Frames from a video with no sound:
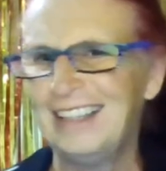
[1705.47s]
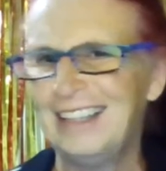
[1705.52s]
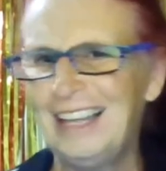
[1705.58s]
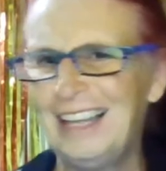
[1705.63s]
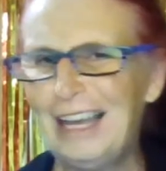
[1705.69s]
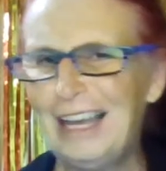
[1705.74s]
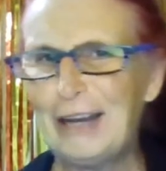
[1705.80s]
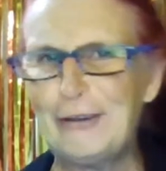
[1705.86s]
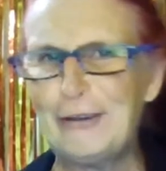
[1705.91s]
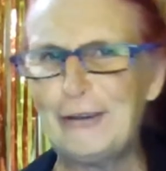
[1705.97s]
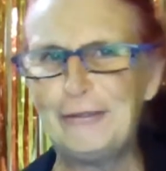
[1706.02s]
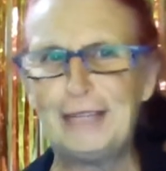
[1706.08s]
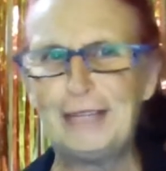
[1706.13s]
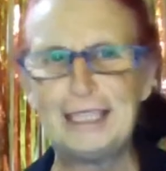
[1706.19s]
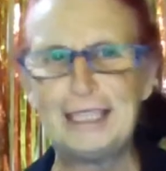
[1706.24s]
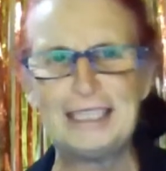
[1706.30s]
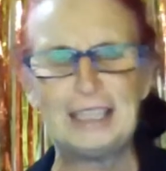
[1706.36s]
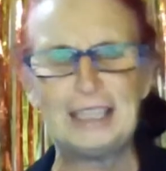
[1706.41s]
Hopefully
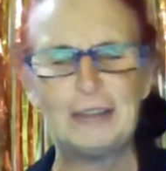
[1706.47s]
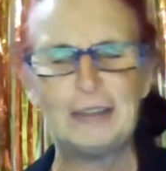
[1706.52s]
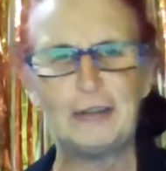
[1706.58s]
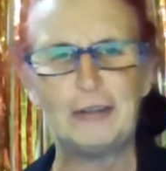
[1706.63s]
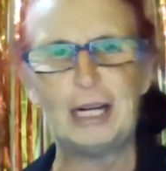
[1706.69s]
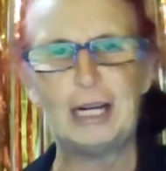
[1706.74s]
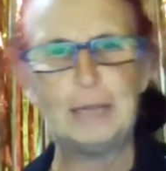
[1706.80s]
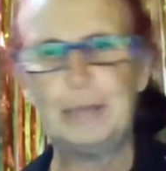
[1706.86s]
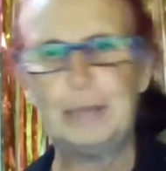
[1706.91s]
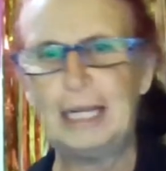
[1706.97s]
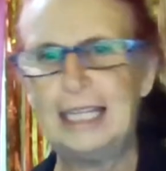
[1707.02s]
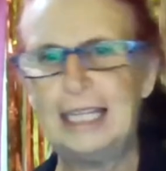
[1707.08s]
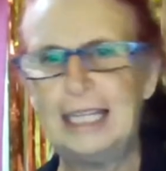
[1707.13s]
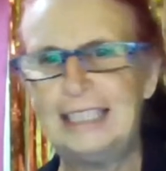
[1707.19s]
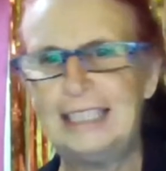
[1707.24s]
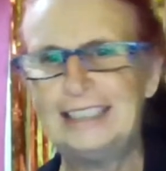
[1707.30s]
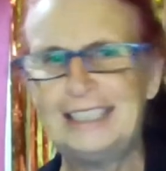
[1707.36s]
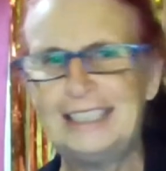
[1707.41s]
it's in the right
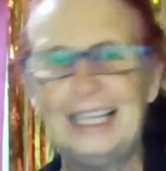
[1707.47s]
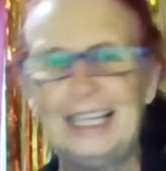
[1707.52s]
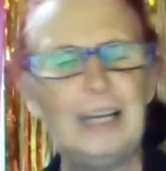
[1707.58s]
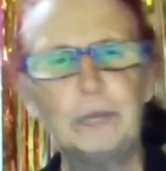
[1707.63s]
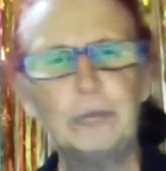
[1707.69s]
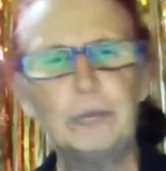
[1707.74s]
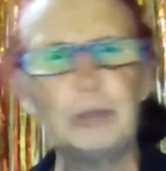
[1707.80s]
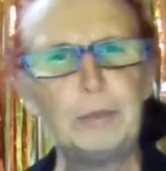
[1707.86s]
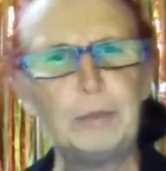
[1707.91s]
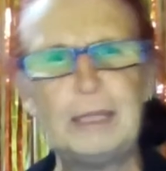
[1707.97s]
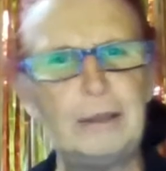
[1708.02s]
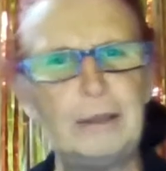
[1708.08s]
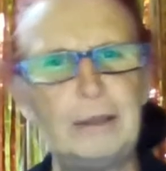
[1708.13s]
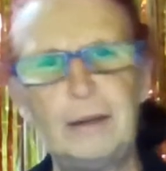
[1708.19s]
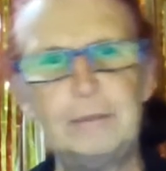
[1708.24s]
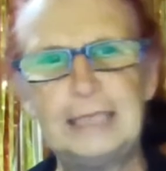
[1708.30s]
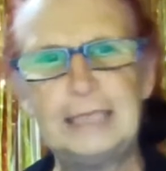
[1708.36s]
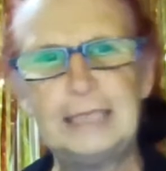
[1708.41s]
place. Probably
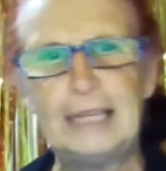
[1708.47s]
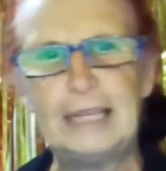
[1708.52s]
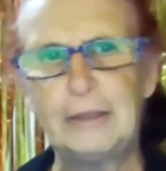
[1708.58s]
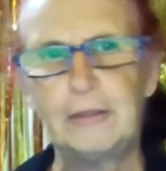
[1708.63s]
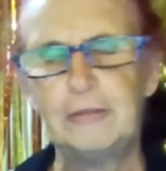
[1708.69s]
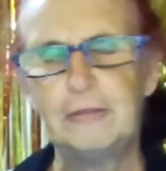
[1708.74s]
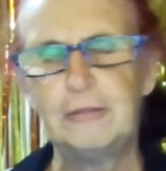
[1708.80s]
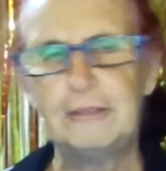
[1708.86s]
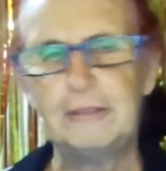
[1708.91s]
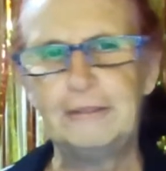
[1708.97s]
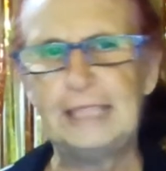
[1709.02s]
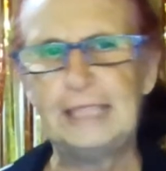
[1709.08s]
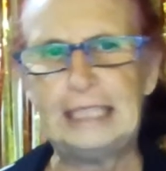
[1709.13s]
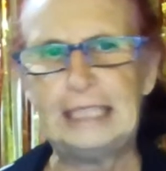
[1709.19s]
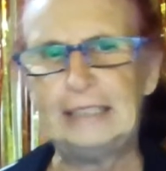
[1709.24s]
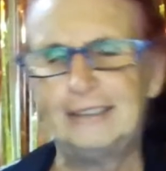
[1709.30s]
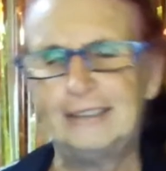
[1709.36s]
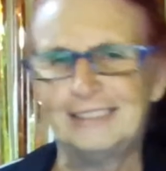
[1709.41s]
I'm down the ravine
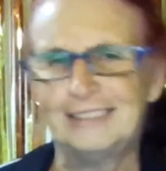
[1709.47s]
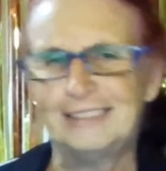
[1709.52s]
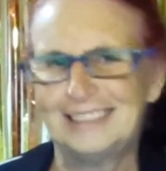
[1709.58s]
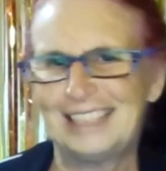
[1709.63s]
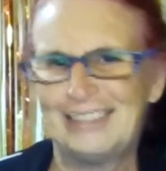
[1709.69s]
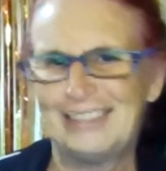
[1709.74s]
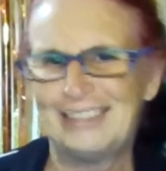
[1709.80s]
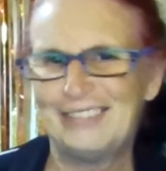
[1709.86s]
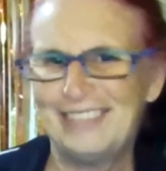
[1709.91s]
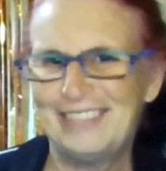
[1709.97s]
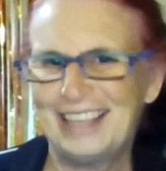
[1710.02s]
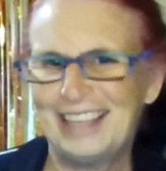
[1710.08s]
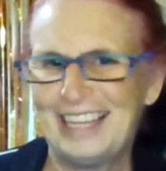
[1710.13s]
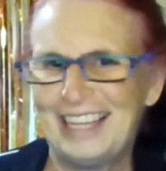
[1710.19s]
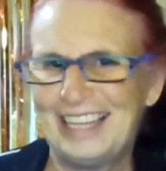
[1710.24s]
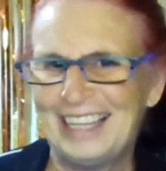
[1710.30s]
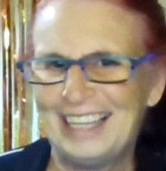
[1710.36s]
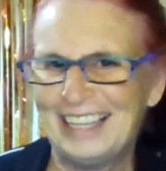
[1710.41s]
or
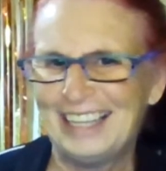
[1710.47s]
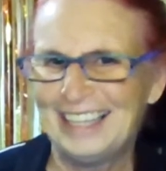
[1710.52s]
something.